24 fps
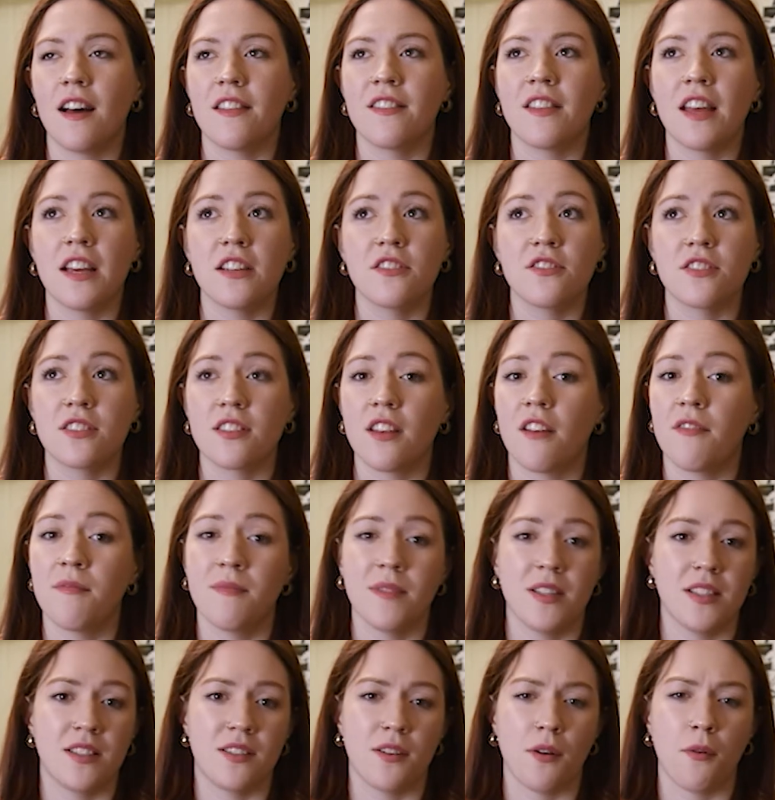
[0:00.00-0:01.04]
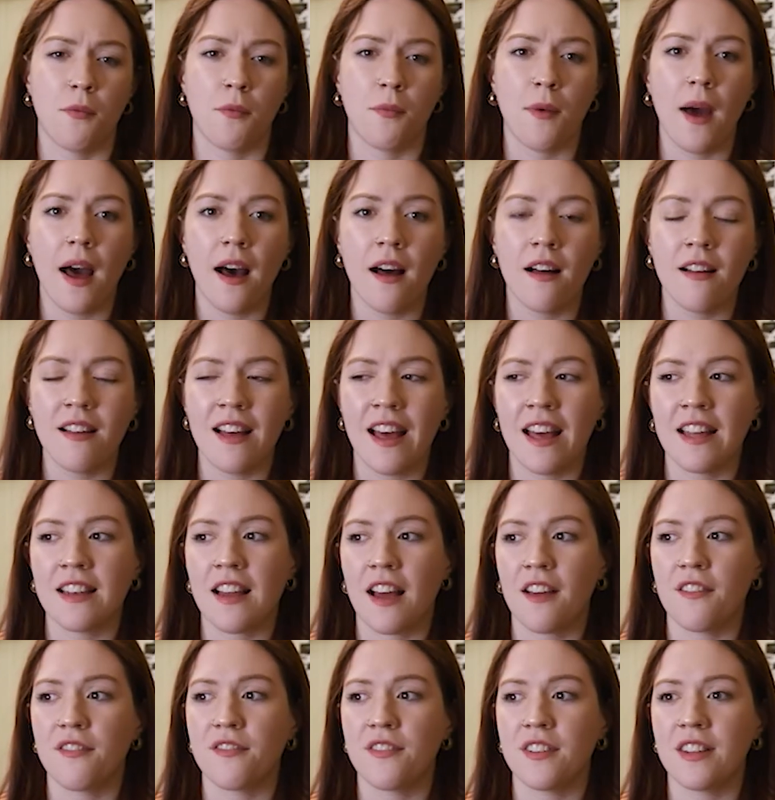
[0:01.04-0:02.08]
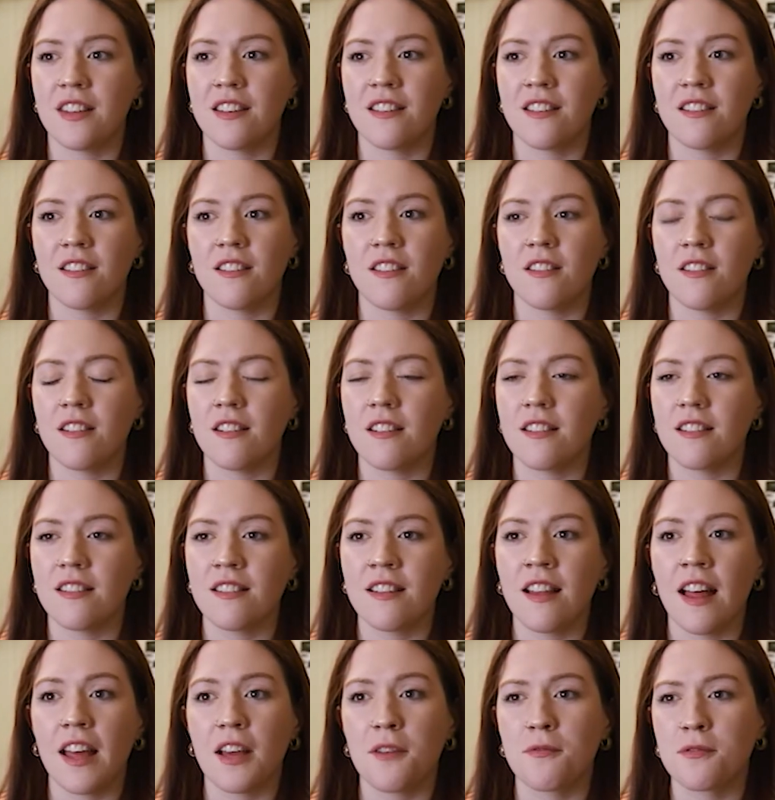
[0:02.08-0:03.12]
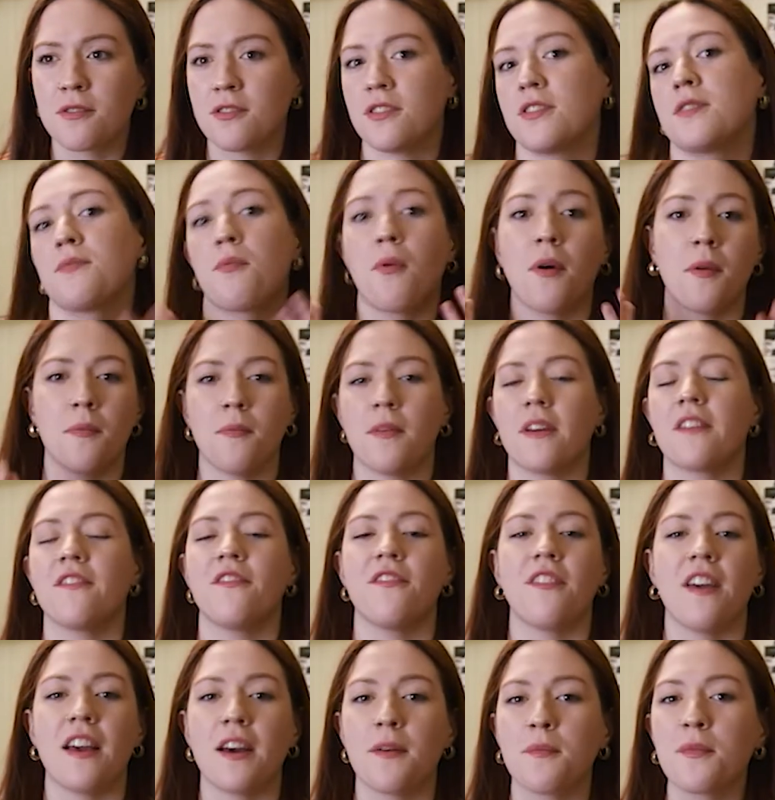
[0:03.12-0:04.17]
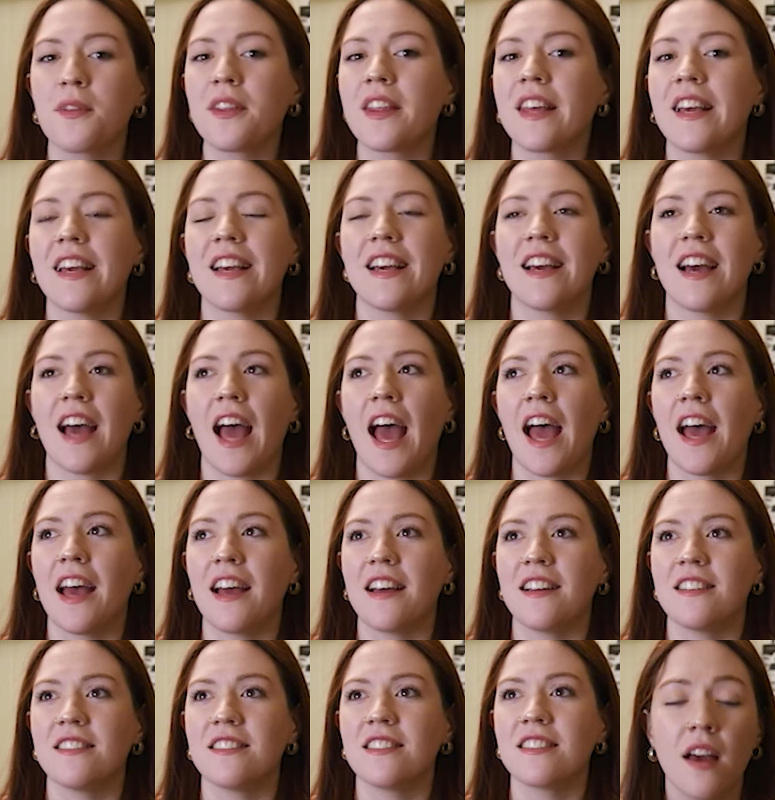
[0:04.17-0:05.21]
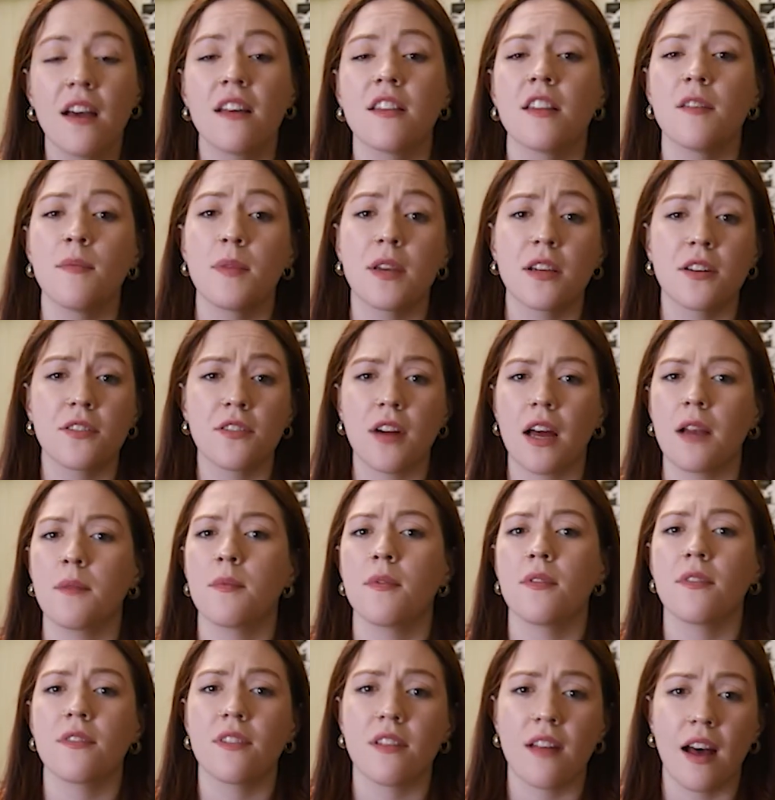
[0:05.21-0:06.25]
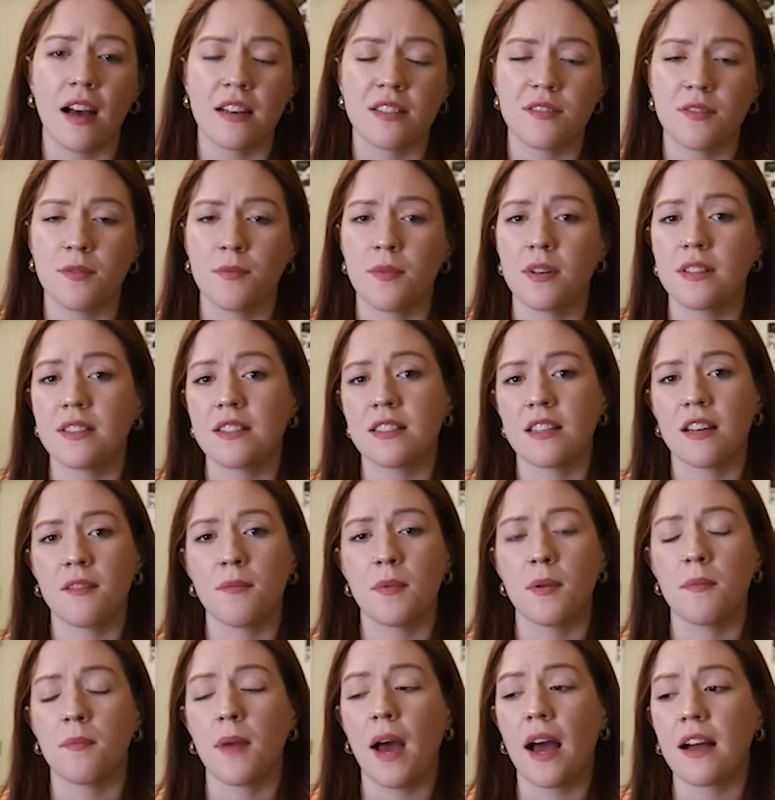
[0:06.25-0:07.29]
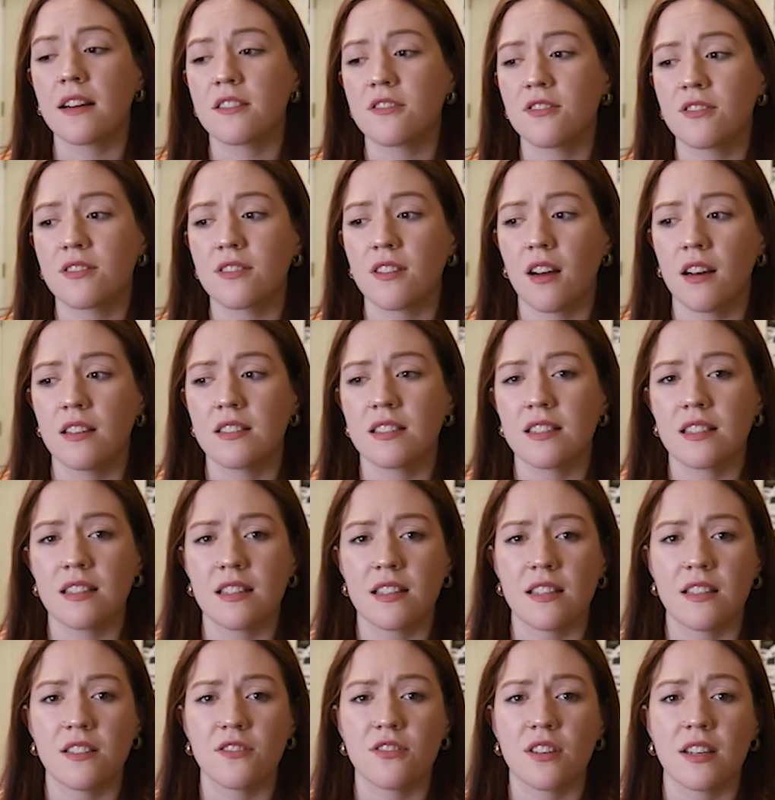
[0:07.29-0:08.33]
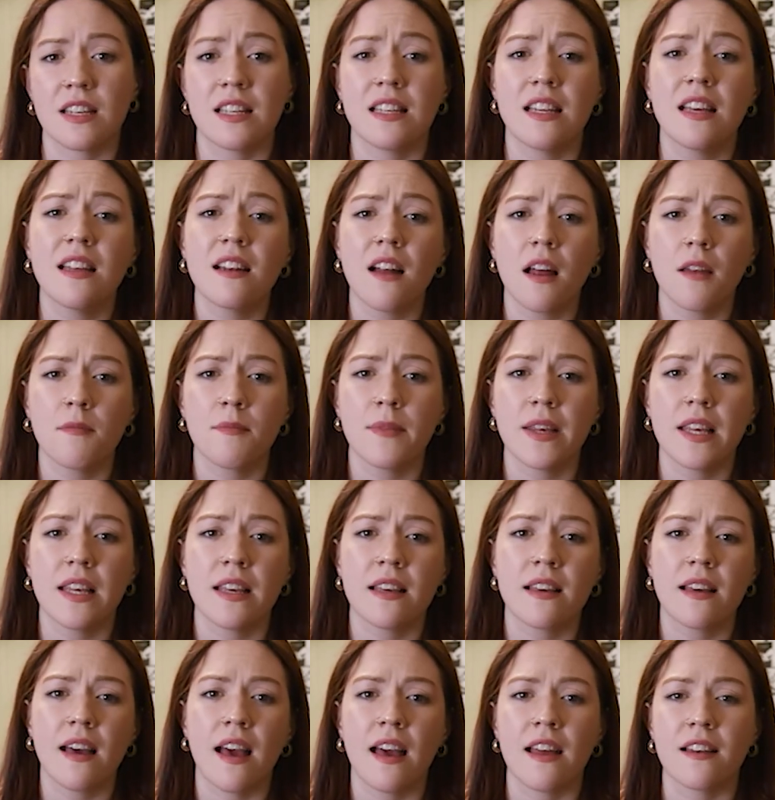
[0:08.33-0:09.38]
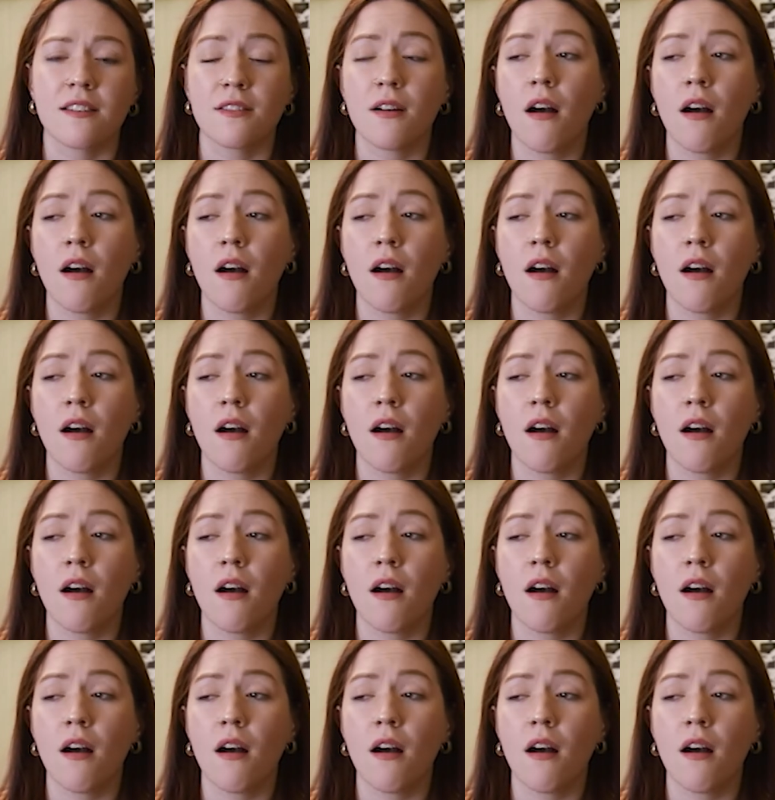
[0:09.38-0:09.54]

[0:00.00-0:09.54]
they just love me so well, and I feel like we're just one big family, and they've been incredible the last few months that I've been back, just constantly checking in on me and